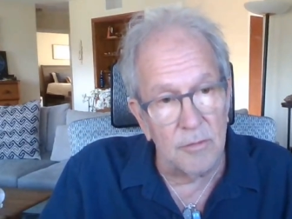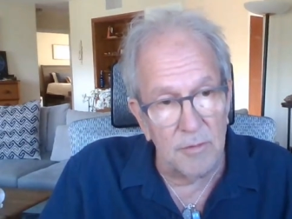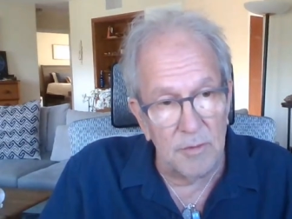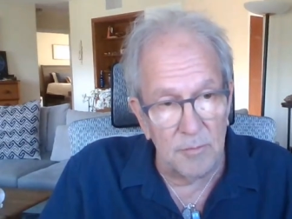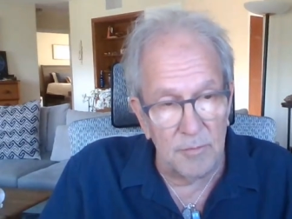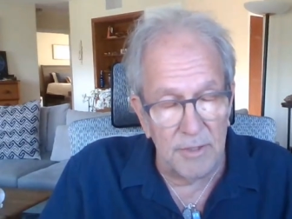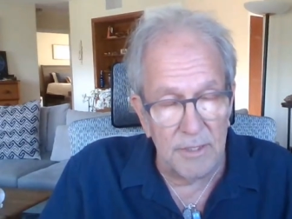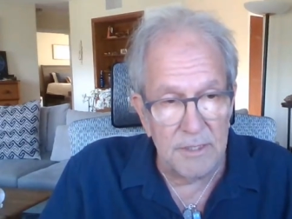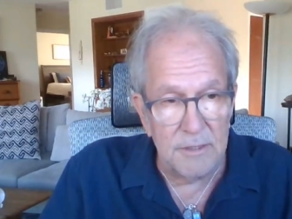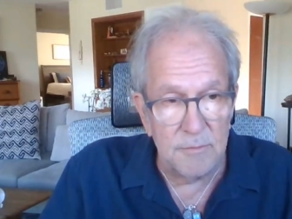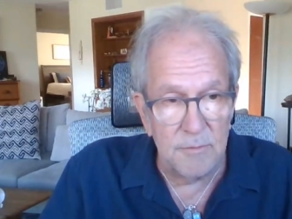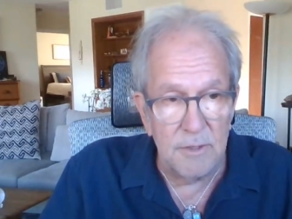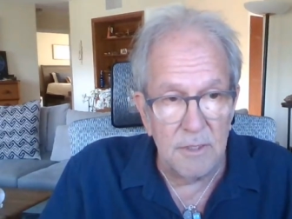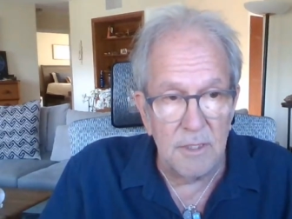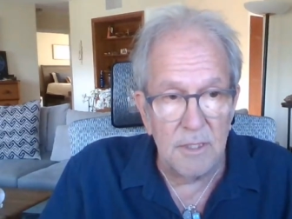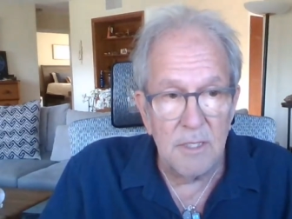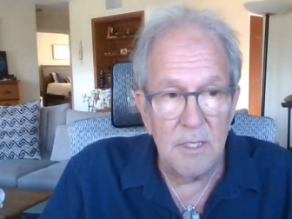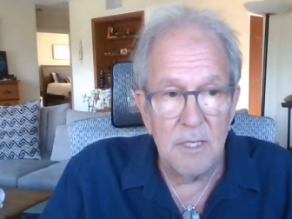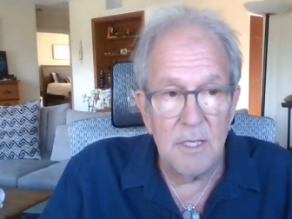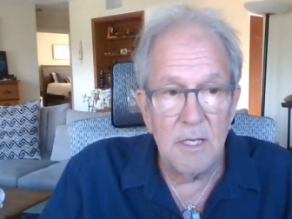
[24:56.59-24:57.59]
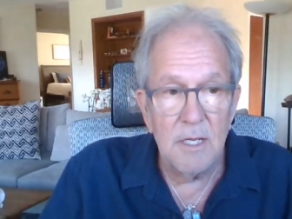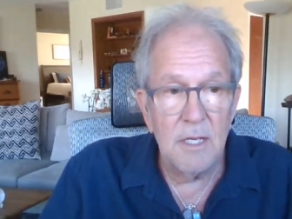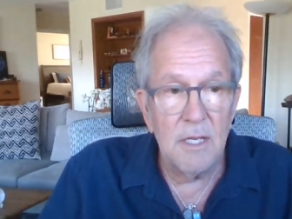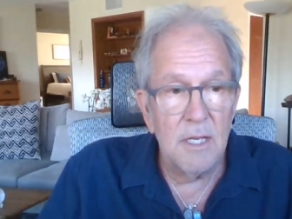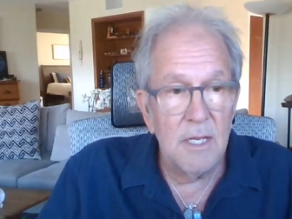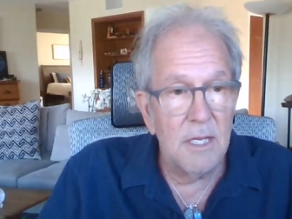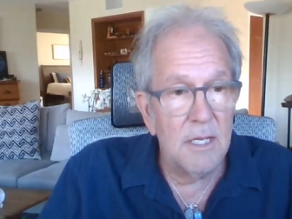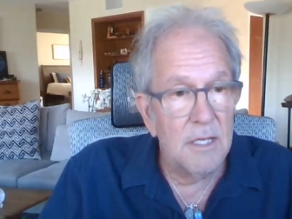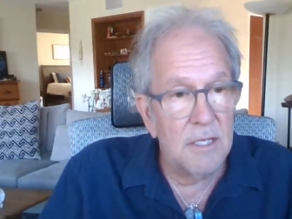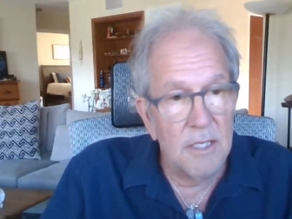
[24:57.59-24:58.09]
replacement.
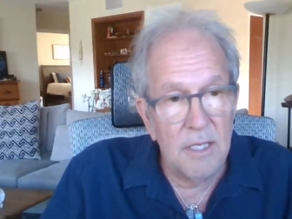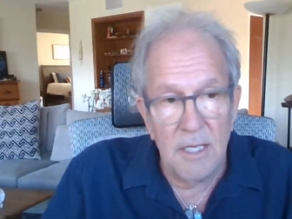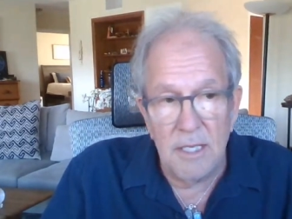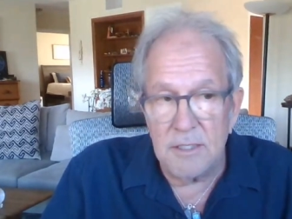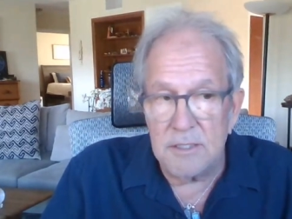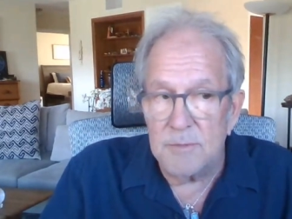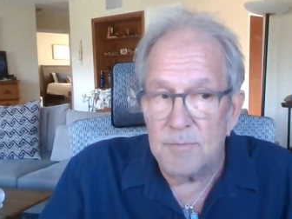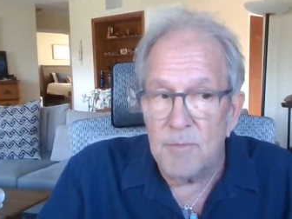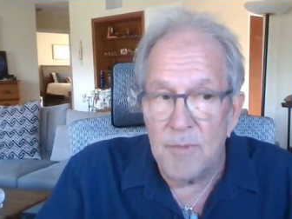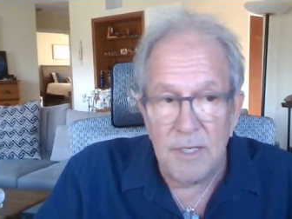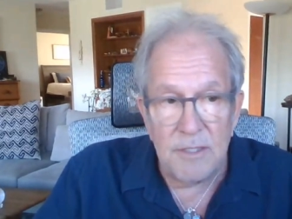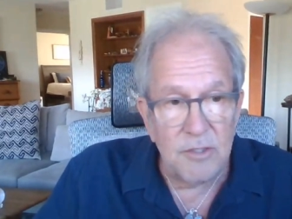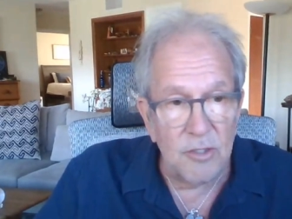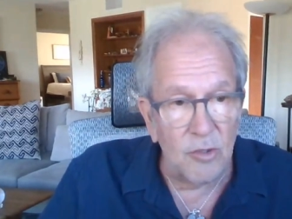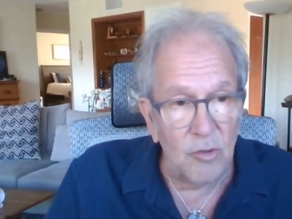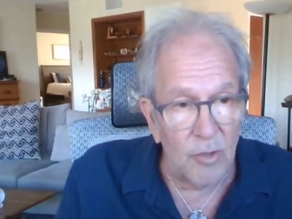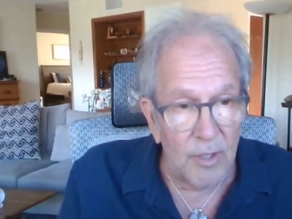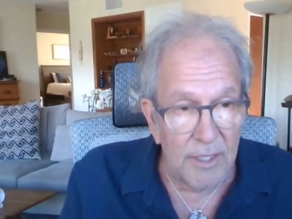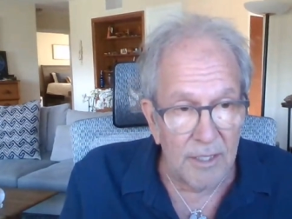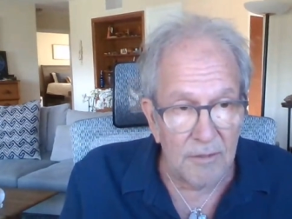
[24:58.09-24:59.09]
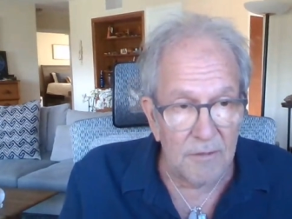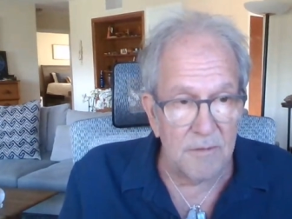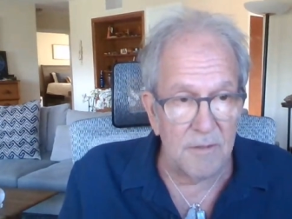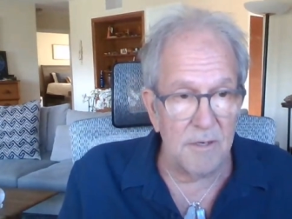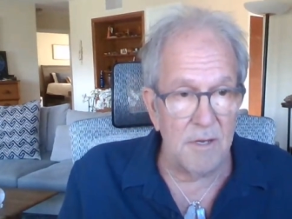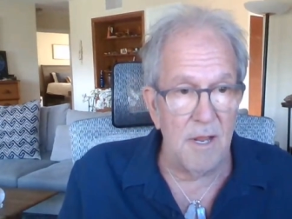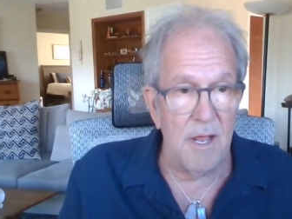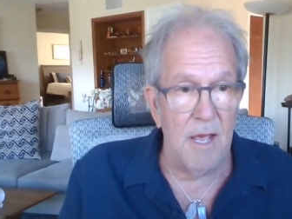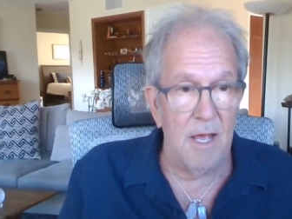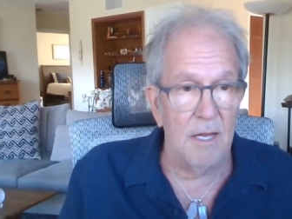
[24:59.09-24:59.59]
It's much greater
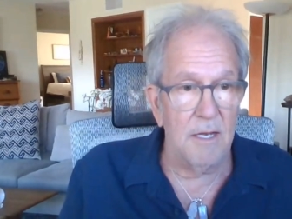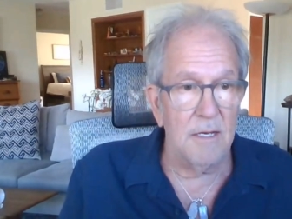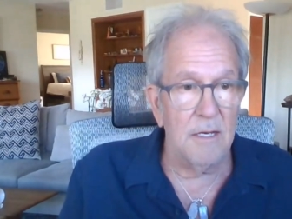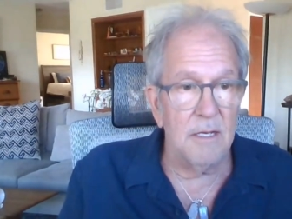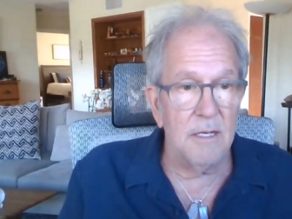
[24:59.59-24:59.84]
than that.